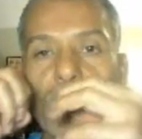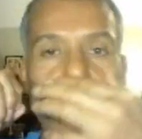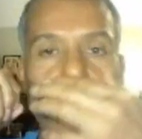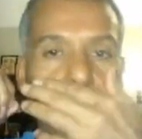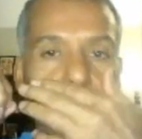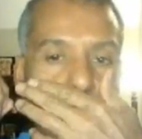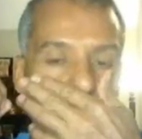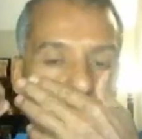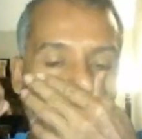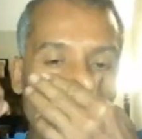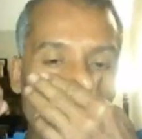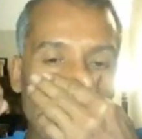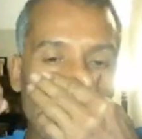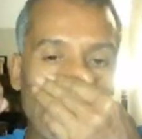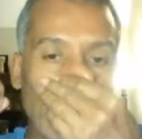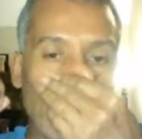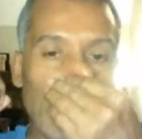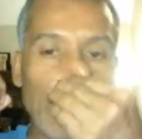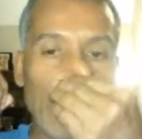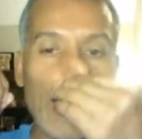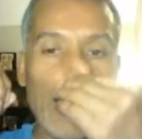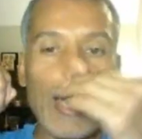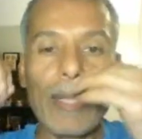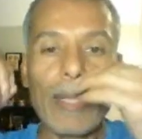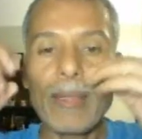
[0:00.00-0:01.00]
to each
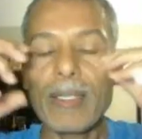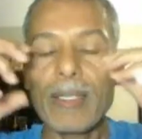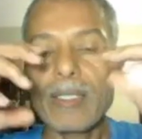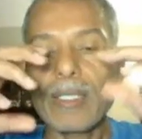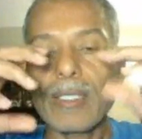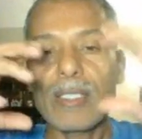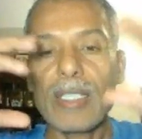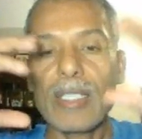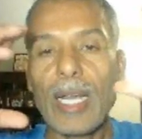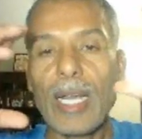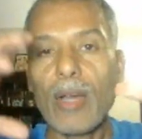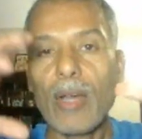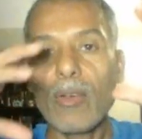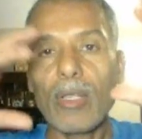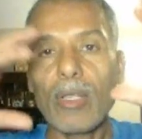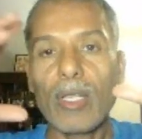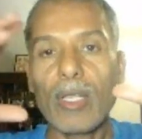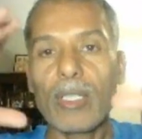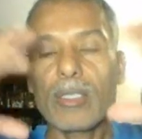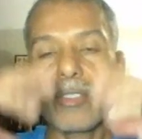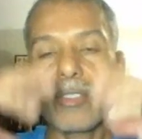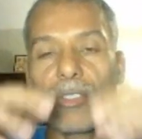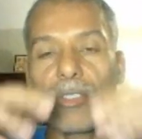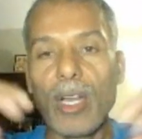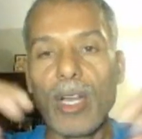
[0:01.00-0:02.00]
other, and this is how
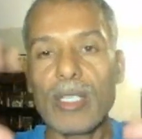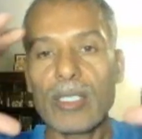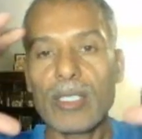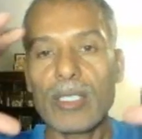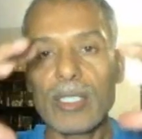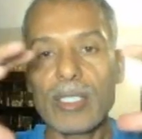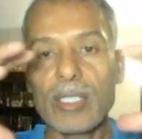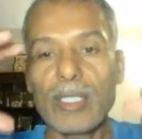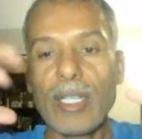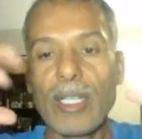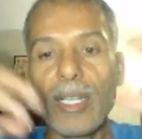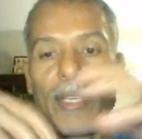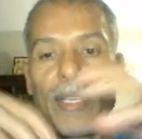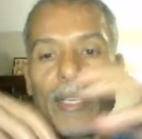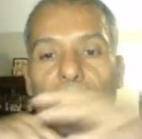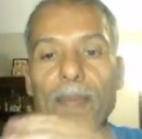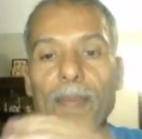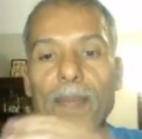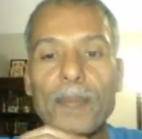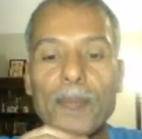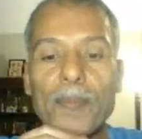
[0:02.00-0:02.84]
electrons stay.